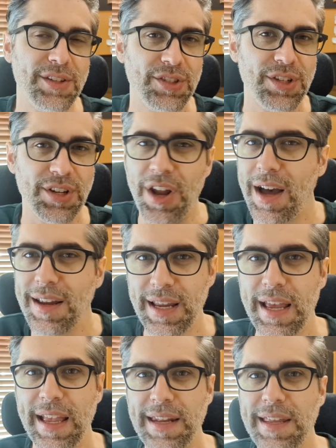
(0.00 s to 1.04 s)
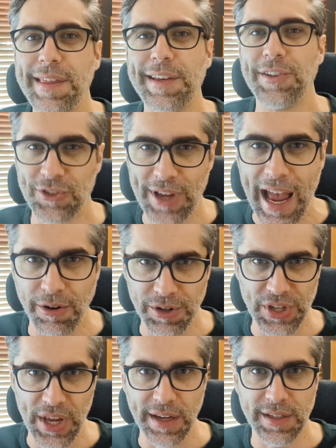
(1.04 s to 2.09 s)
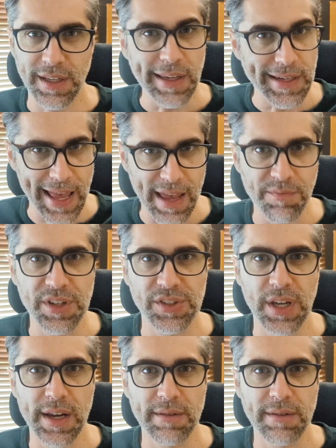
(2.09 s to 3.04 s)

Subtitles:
to not take anything as sacrosanct in game design.